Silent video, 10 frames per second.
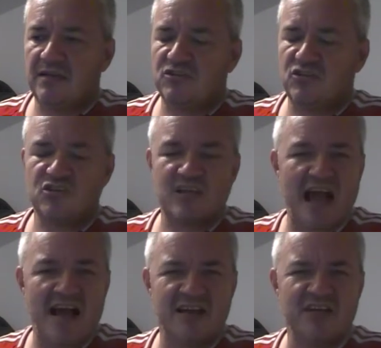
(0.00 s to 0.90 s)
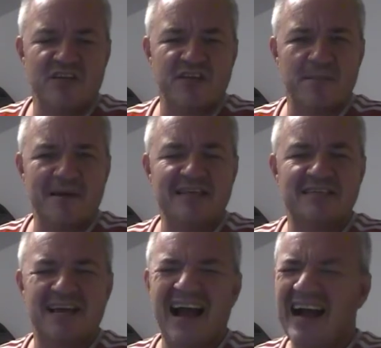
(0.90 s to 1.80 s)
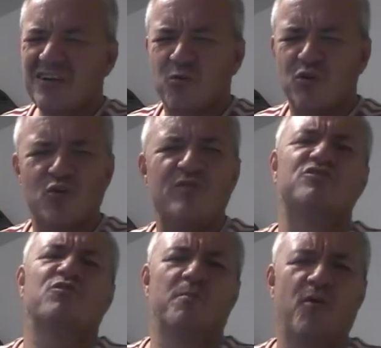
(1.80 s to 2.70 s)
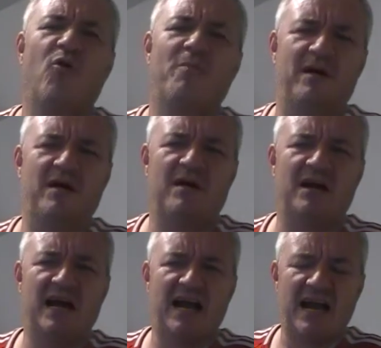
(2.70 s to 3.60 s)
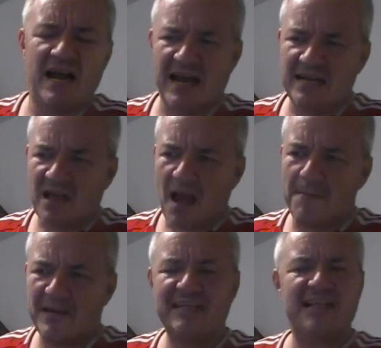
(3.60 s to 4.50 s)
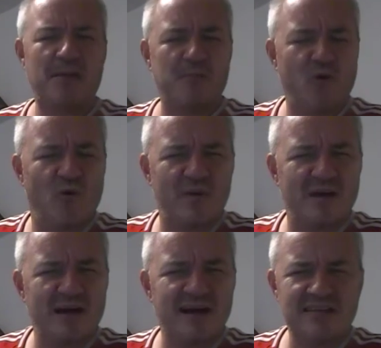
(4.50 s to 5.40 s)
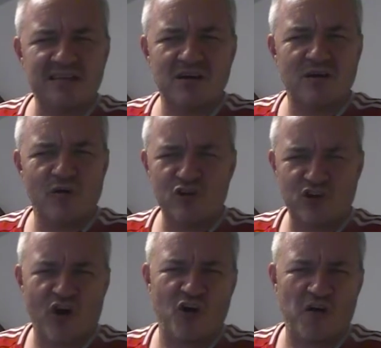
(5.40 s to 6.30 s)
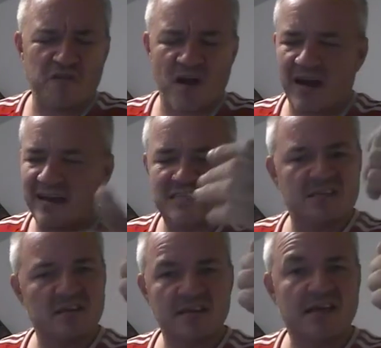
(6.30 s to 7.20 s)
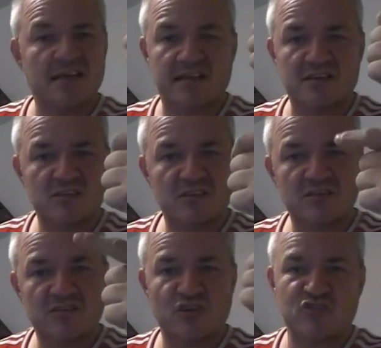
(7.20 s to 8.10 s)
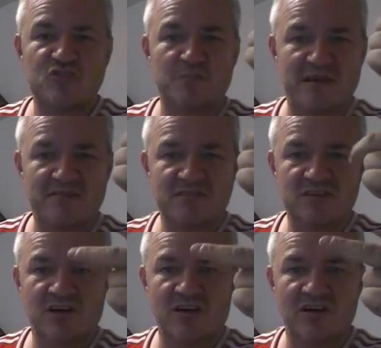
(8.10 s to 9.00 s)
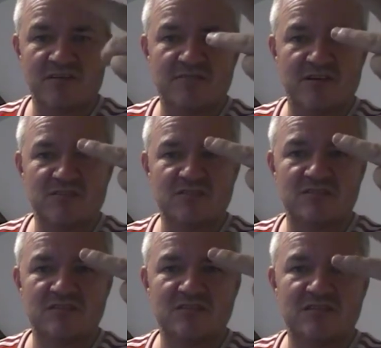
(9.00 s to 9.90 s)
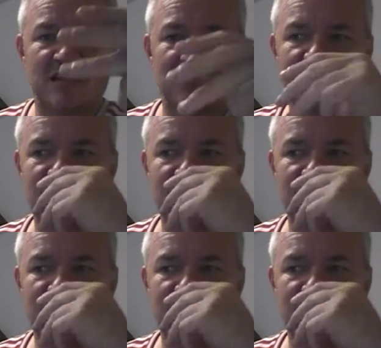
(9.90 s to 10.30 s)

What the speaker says: Just, you know, the ability. I don't want to go into a pub and be in that pub and all you got on offer is Guinness, John Smith's, Carling, Foster's, you know.